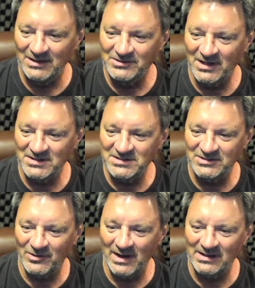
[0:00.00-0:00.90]
Janet
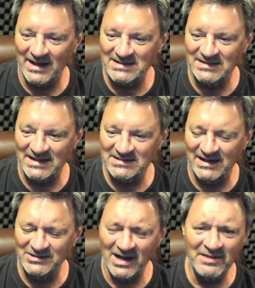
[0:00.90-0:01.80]
says, great class last
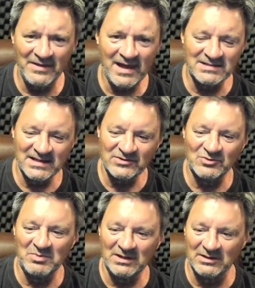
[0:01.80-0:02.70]
night. Janet, thanks. Thanks
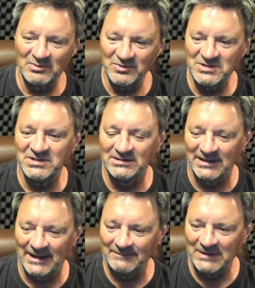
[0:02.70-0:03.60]
for being there. Appreciate
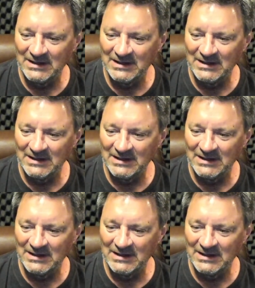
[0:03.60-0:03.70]
that.